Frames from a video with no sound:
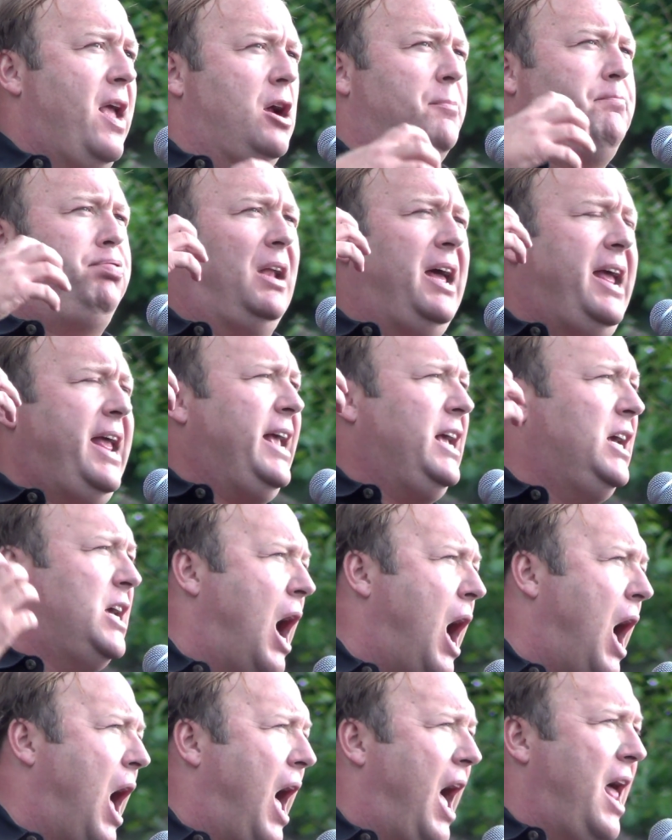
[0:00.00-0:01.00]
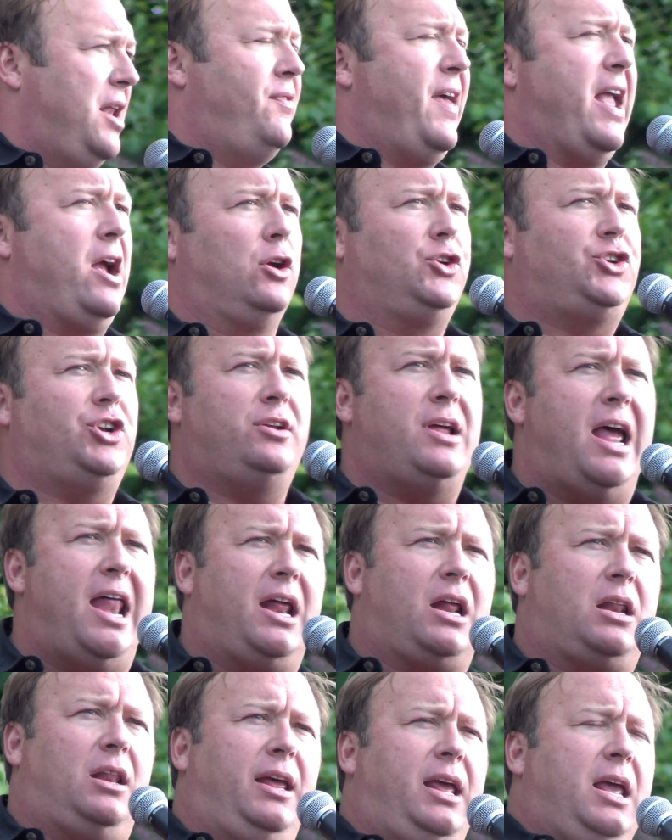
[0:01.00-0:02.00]
They are playing God. They are
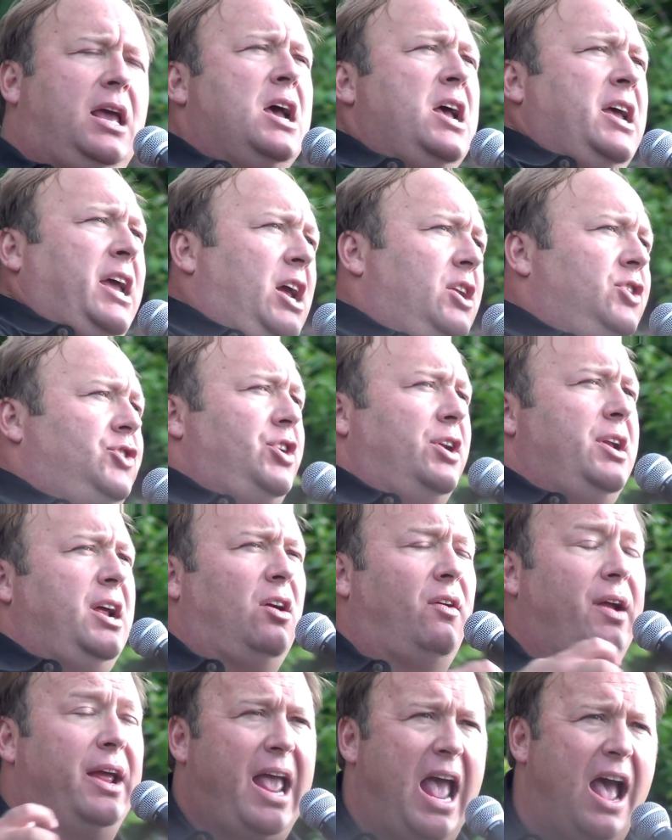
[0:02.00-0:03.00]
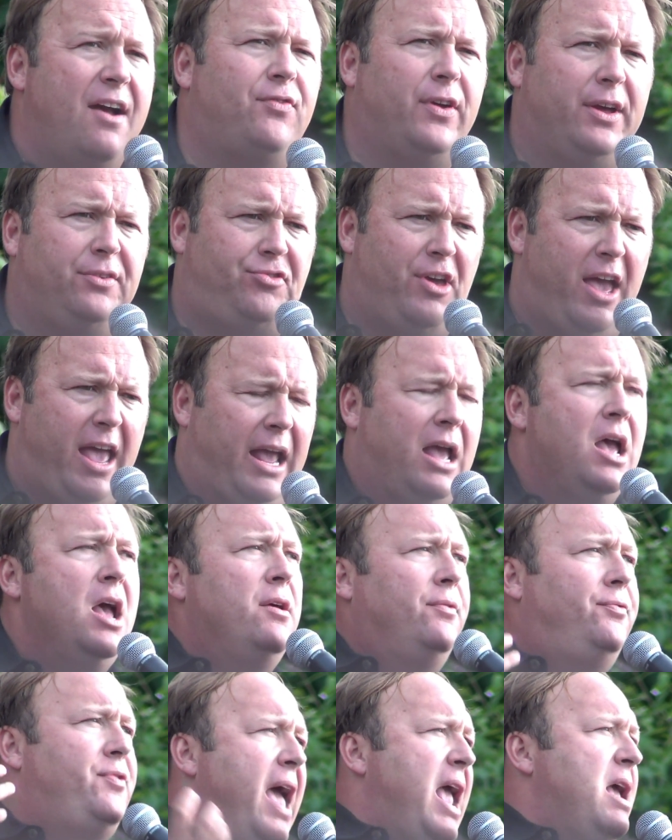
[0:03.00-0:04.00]
genetically engineering everything.
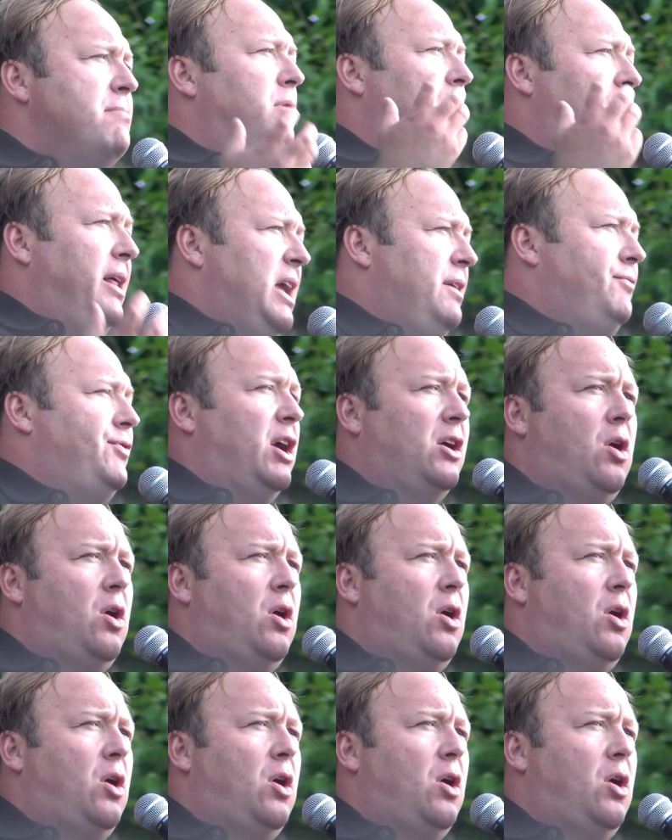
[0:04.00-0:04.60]
They believe